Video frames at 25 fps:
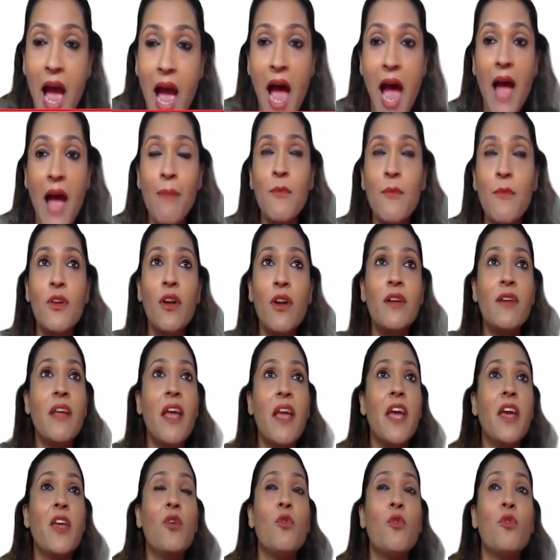I'm going to
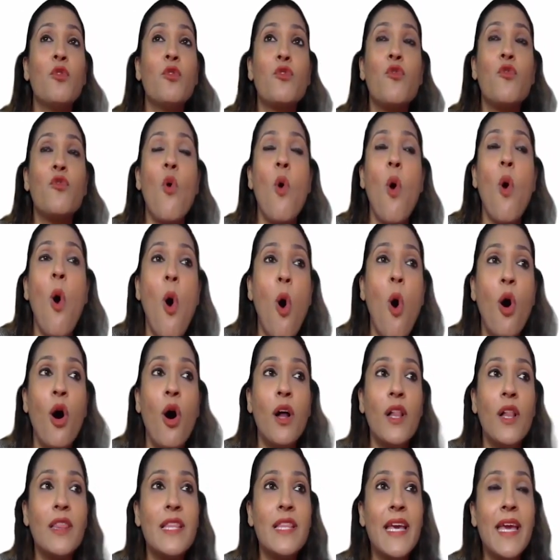take you through
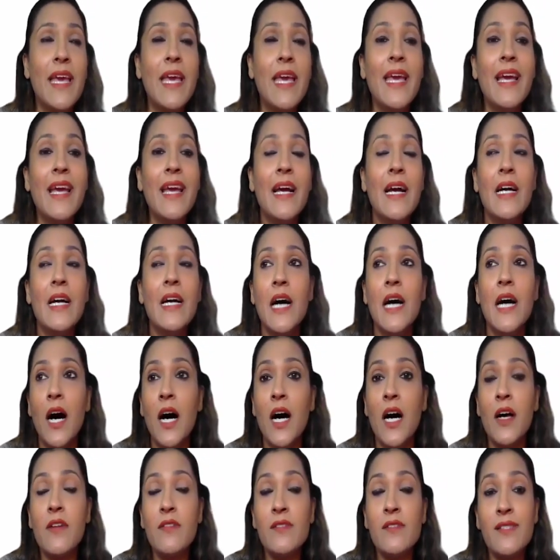all the
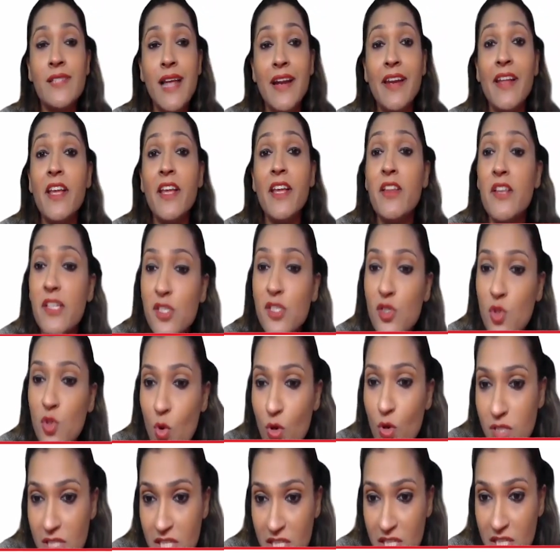study
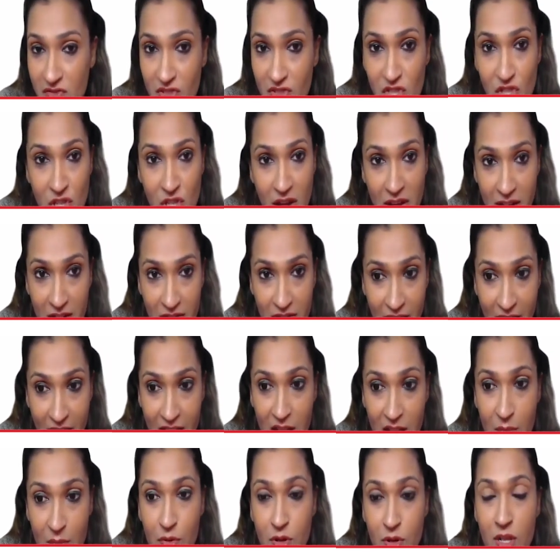resources which are
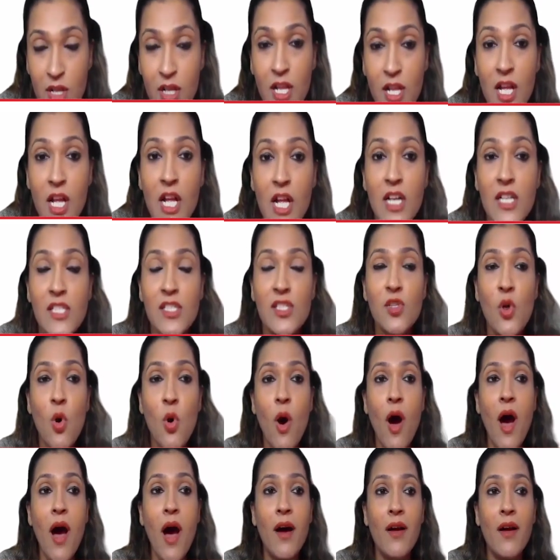available.
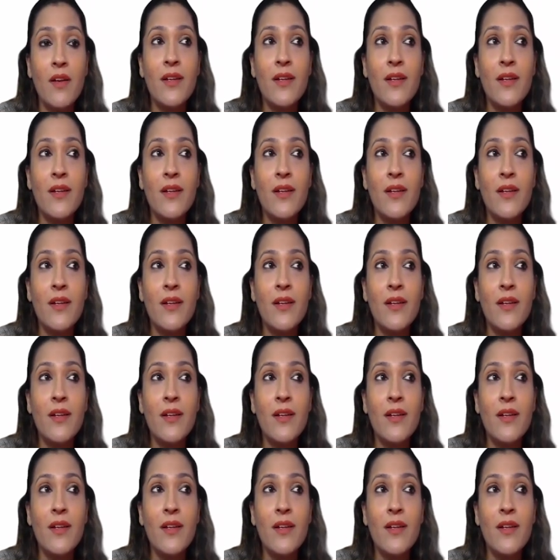So